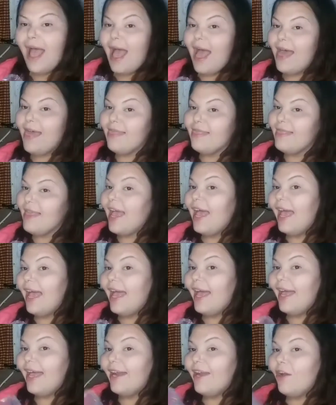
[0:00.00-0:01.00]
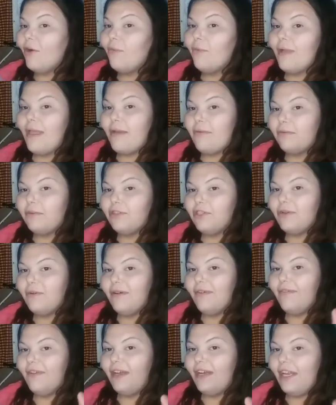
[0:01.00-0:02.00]
And then we will do
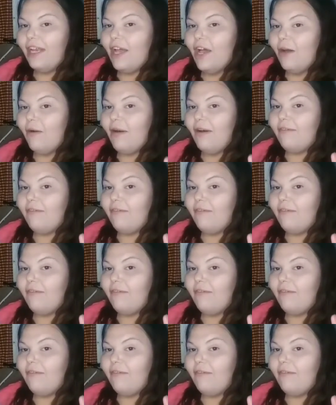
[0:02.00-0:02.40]
a video